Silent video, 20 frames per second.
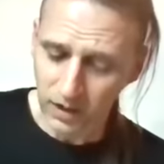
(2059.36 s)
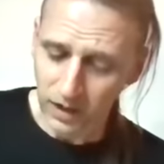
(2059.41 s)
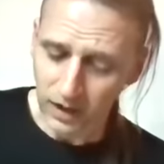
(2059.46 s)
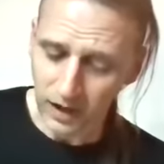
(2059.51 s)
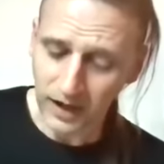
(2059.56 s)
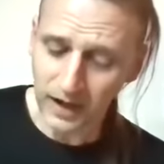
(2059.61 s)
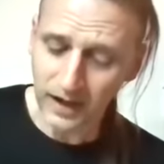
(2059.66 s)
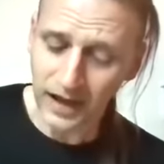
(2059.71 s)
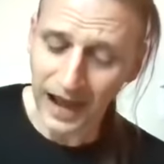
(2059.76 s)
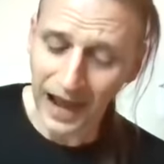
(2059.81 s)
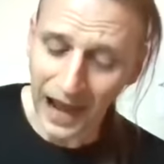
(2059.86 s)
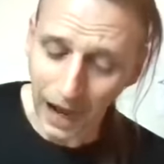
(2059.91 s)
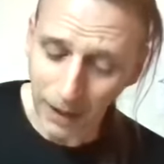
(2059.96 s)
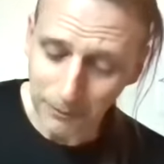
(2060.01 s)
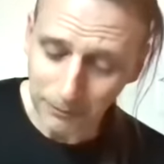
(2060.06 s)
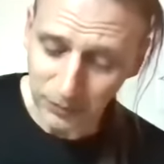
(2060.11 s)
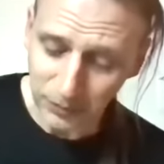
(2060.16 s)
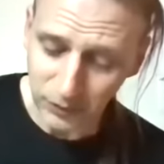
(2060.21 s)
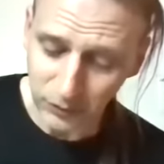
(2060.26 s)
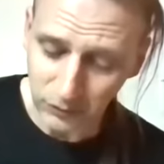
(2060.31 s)
I
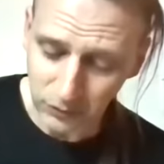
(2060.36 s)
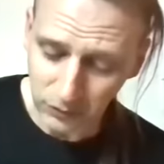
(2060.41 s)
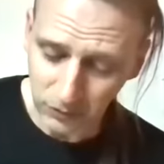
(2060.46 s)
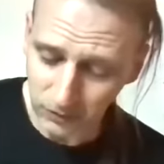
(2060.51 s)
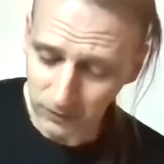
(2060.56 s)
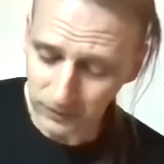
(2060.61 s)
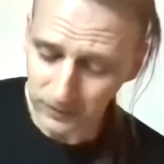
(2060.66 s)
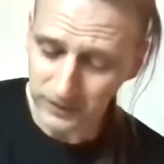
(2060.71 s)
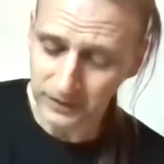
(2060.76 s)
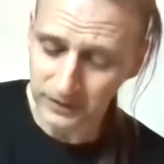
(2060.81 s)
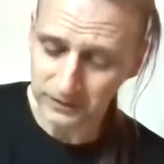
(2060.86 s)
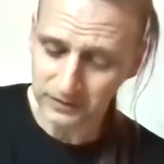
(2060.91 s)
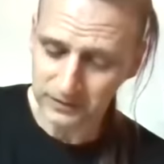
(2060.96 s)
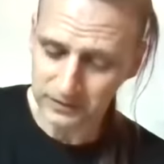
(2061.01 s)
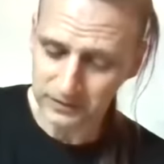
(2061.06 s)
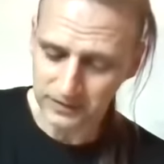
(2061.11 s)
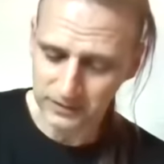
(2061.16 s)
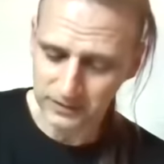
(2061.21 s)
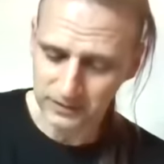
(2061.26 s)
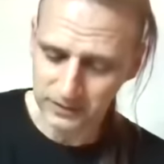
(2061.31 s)
happened on it,
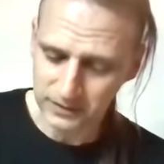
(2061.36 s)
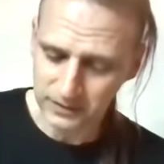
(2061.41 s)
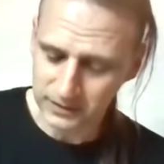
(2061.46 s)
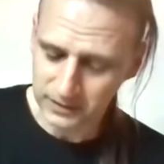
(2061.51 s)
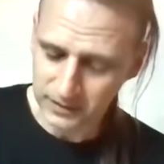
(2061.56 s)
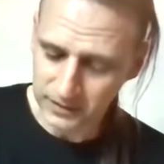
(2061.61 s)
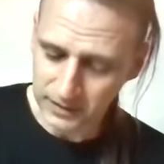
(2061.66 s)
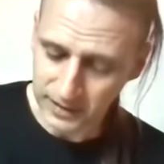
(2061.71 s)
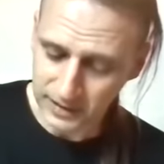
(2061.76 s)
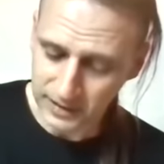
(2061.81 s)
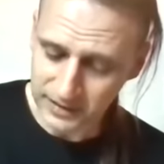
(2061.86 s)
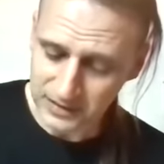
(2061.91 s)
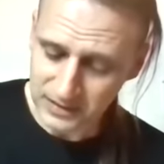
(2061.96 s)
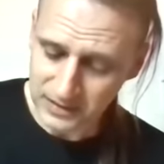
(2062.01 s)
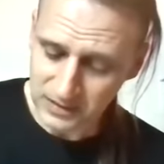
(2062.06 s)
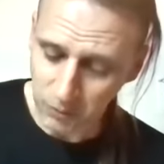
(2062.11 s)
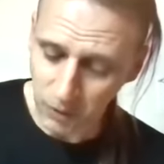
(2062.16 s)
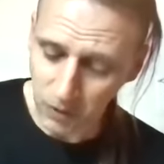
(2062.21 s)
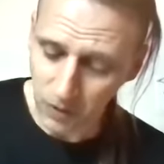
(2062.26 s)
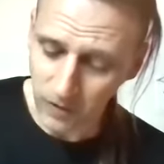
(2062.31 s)
and
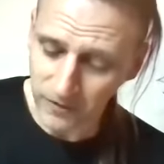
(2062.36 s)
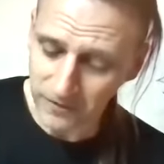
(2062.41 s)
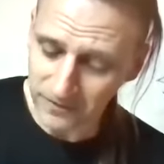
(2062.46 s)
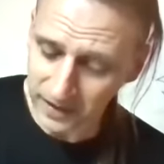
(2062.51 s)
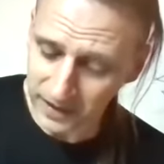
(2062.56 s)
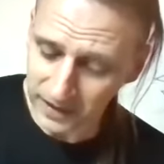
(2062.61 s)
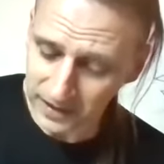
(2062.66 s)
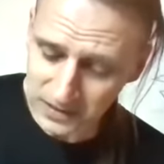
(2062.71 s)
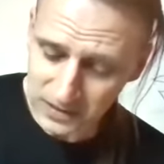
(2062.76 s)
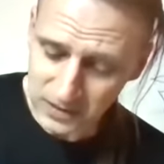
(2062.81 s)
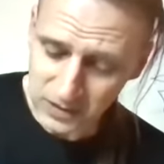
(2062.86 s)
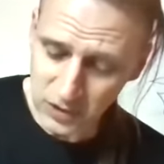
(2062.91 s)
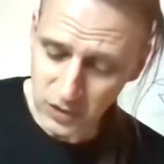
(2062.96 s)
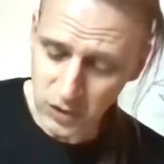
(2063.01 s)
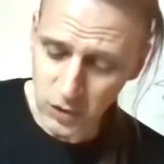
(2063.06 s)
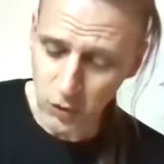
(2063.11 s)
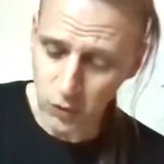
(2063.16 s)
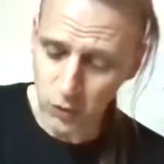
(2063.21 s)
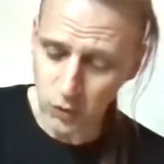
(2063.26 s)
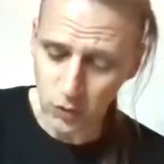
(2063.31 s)
small thanks to
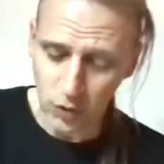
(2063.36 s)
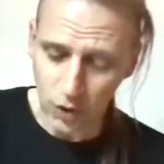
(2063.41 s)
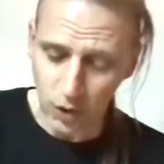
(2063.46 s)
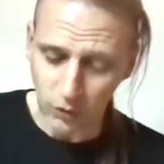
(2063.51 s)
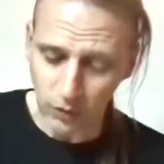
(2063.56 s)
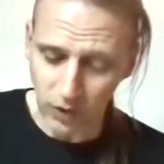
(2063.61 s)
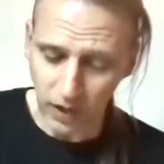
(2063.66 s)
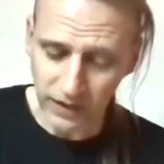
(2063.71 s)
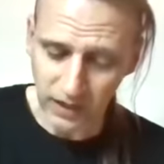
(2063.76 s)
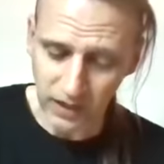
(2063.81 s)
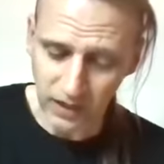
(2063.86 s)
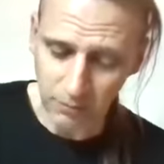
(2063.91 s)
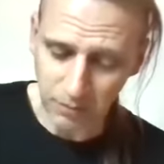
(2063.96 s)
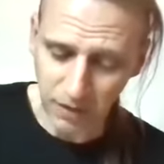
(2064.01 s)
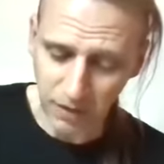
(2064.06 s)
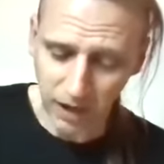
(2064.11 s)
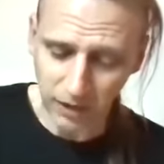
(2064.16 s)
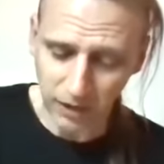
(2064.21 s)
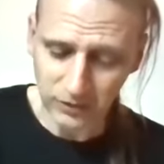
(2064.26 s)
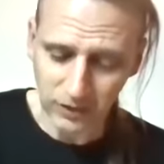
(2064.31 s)
you running
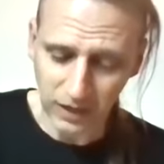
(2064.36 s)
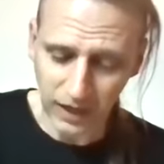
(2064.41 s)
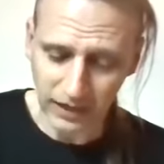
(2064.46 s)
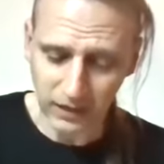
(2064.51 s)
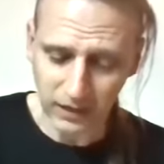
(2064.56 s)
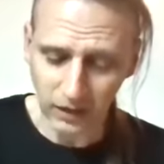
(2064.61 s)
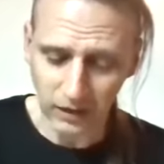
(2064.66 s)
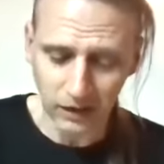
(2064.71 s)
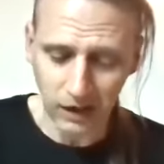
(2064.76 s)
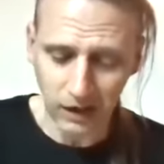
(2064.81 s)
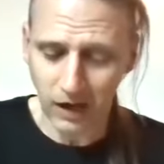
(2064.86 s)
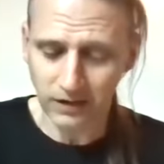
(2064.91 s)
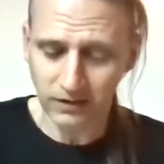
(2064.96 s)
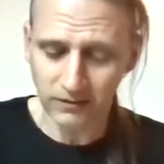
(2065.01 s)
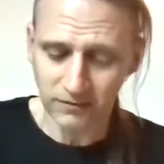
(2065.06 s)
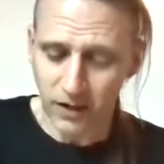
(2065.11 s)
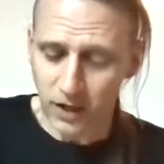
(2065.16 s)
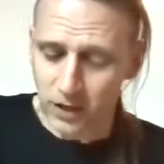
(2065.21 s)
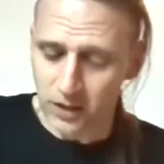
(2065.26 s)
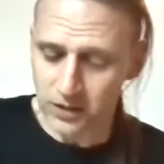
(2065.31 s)
about like a lot
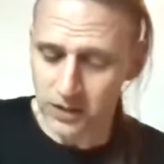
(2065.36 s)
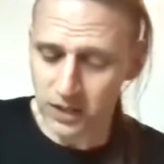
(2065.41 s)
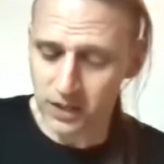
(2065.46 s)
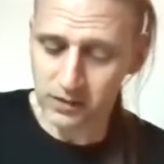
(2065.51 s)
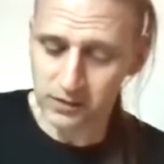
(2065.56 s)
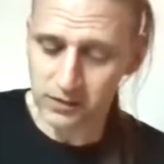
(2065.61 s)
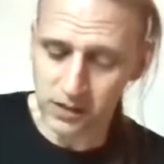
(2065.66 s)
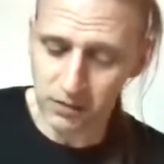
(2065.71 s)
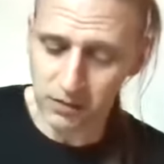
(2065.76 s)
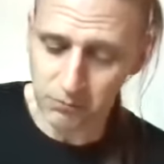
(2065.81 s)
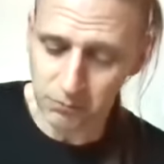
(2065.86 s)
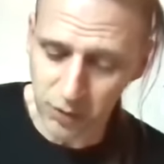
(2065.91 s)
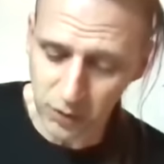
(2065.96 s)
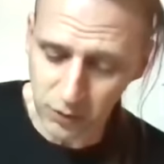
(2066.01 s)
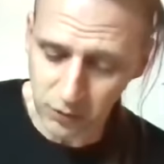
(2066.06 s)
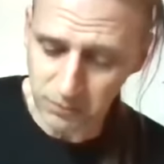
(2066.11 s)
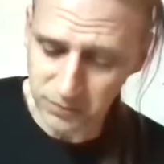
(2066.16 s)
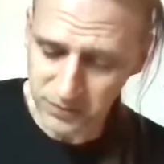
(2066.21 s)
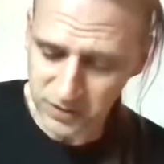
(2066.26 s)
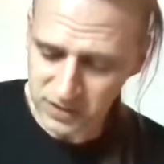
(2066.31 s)
of
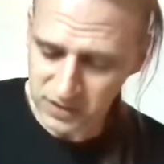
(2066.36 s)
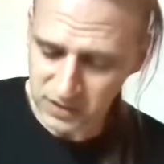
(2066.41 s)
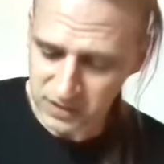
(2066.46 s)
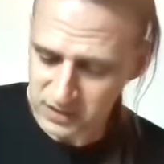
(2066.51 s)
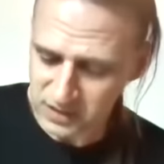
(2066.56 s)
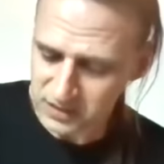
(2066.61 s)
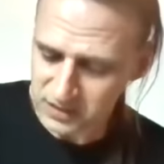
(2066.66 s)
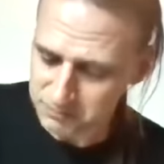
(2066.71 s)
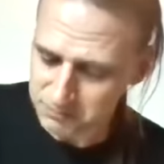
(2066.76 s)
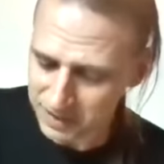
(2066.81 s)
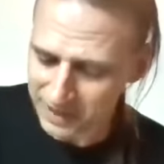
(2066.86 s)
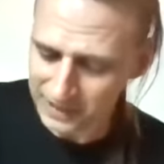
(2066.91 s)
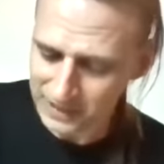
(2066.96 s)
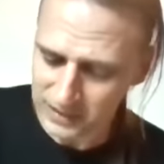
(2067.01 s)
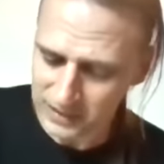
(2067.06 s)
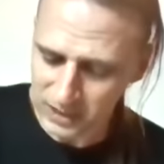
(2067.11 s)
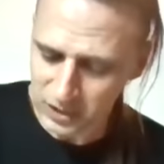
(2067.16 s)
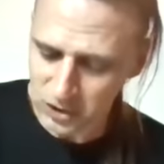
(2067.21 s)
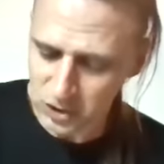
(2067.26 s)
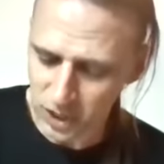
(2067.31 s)
nincompoops and
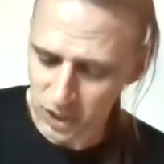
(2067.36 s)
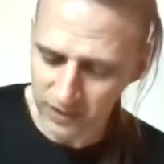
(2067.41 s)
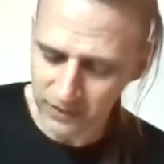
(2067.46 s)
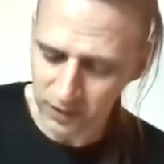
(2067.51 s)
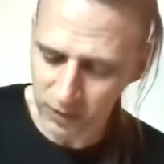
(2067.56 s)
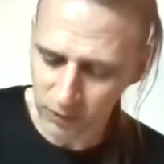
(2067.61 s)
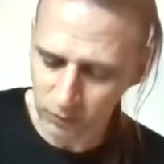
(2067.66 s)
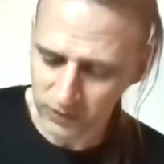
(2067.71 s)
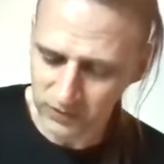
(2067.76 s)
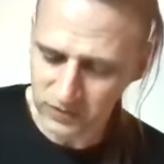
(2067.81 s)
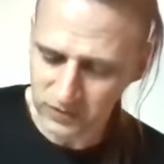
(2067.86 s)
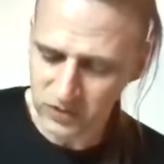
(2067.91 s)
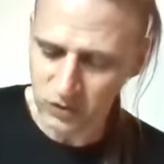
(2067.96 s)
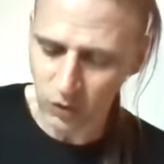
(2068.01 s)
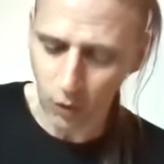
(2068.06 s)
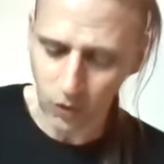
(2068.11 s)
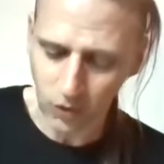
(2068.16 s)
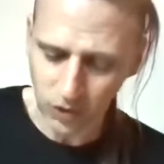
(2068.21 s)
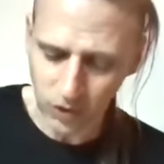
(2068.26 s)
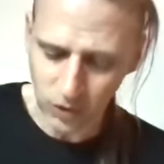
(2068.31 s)
smacking each other with
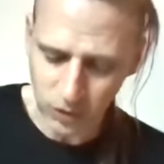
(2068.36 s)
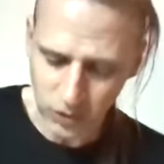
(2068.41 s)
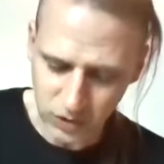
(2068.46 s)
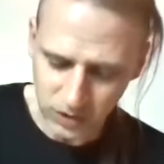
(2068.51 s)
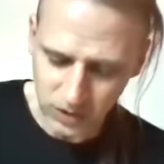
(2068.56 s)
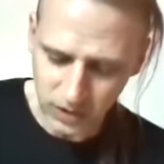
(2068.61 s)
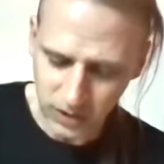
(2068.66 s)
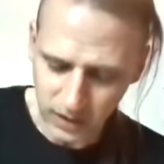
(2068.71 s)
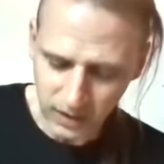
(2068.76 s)
swords.